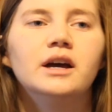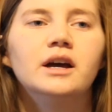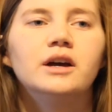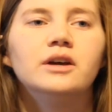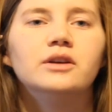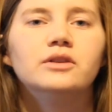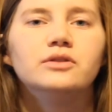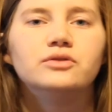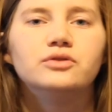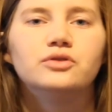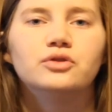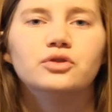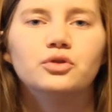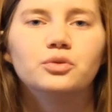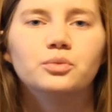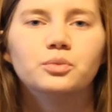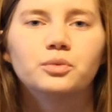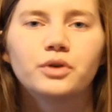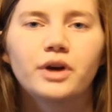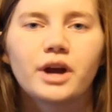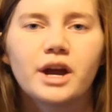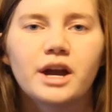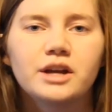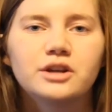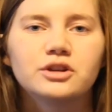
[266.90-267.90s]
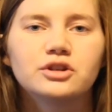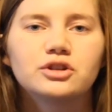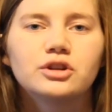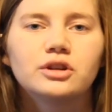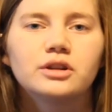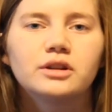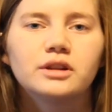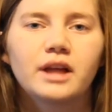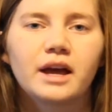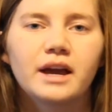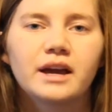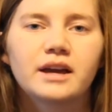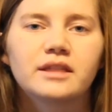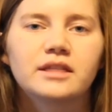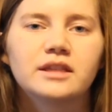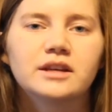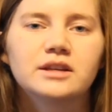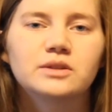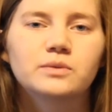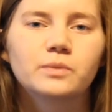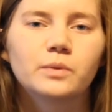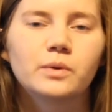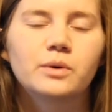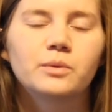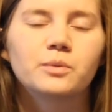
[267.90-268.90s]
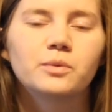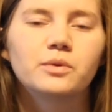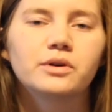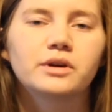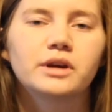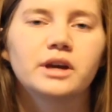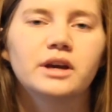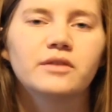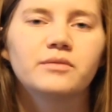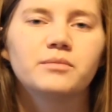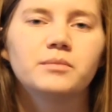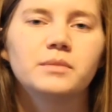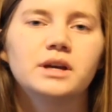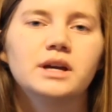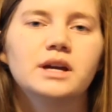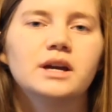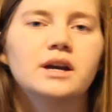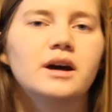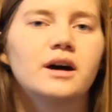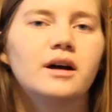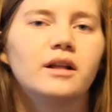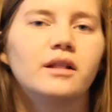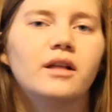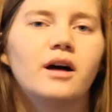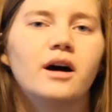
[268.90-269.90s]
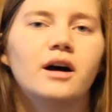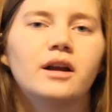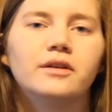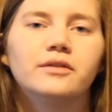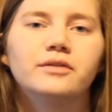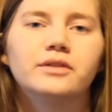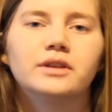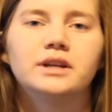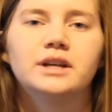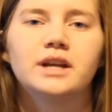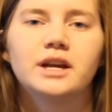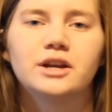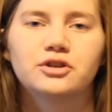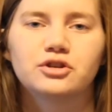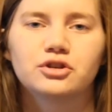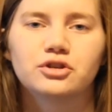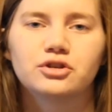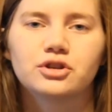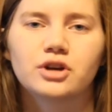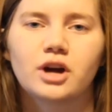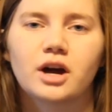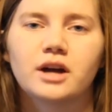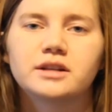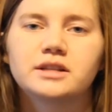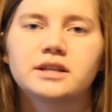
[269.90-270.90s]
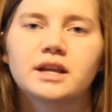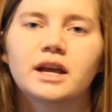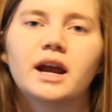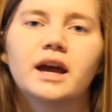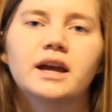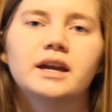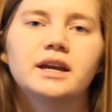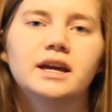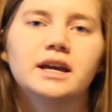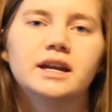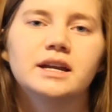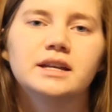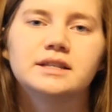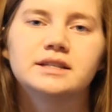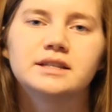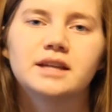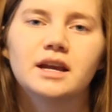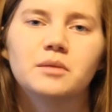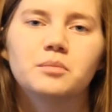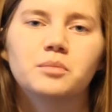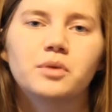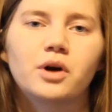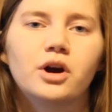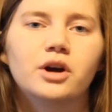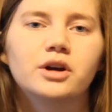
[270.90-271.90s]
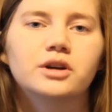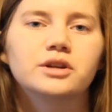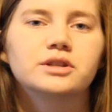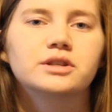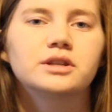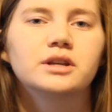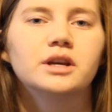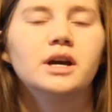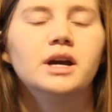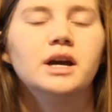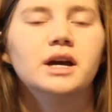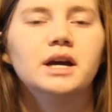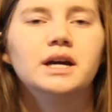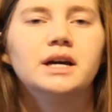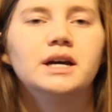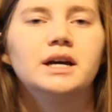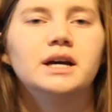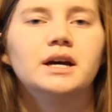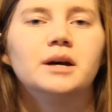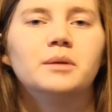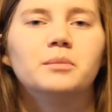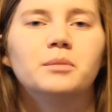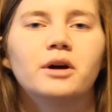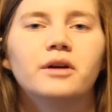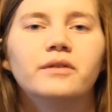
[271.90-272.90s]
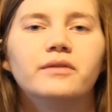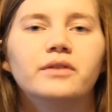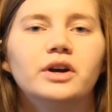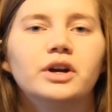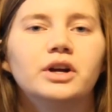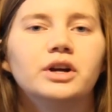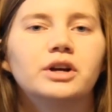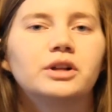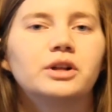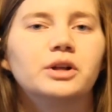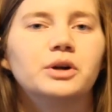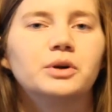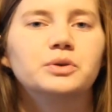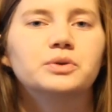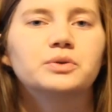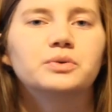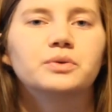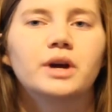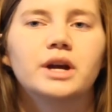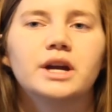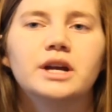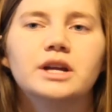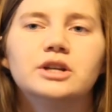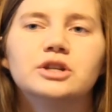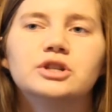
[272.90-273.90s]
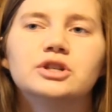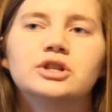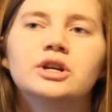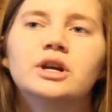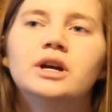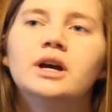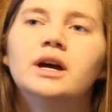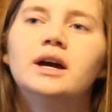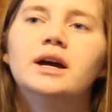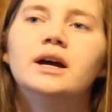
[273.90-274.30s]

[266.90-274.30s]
zoom range like this one will give me. A lot of the nature shots that I get at state parks are very close range.